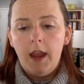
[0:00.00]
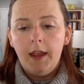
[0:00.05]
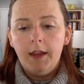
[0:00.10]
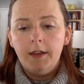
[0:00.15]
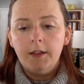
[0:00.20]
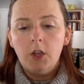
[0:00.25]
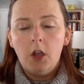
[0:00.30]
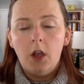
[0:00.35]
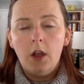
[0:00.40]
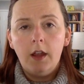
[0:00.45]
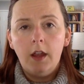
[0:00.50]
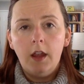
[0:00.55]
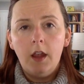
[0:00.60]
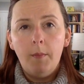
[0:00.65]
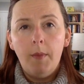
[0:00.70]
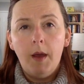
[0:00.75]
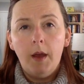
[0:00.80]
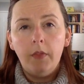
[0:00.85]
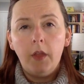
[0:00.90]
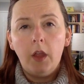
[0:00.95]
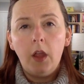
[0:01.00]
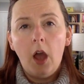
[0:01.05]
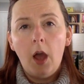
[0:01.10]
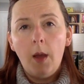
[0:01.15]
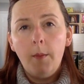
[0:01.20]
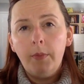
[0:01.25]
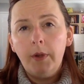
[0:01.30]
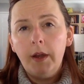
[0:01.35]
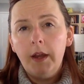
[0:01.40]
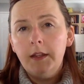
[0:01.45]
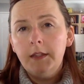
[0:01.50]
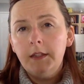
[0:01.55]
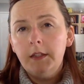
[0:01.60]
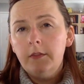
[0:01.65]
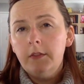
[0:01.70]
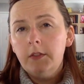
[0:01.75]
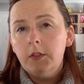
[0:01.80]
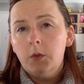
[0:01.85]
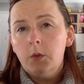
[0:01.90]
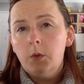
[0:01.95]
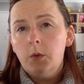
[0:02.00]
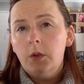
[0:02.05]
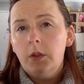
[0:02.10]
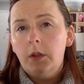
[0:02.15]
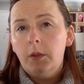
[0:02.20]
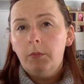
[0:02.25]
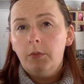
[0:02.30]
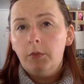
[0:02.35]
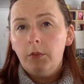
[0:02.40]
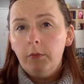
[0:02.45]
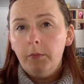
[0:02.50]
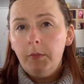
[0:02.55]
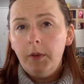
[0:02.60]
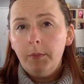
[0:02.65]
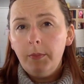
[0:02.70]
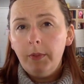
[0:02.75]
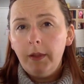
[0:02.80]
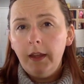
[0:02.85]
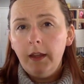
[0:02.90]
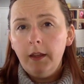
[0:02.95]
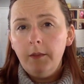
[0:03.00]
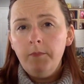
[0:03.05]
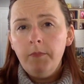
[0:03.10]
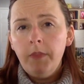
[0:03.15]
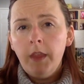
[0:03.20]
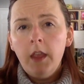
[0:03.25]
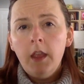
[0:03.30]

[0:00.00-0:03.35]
and talking about the Comprehensive School Improvement Plan.